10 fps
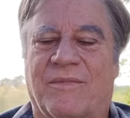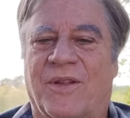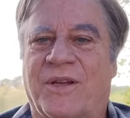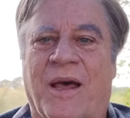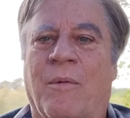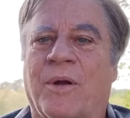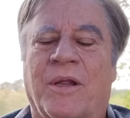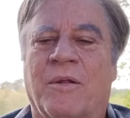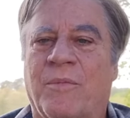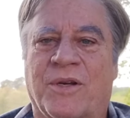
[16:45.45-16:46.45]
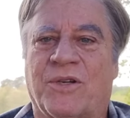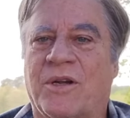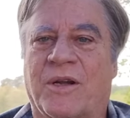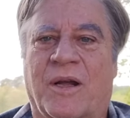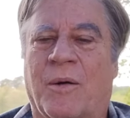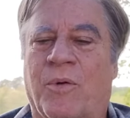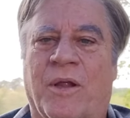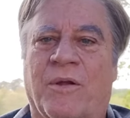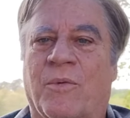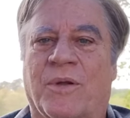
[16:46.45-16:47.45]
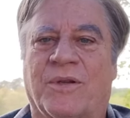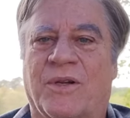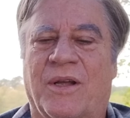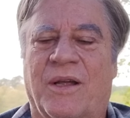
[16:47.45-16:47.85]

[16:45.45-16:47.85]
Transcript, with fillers: the Talmud and the Mishnah and a couple other ones.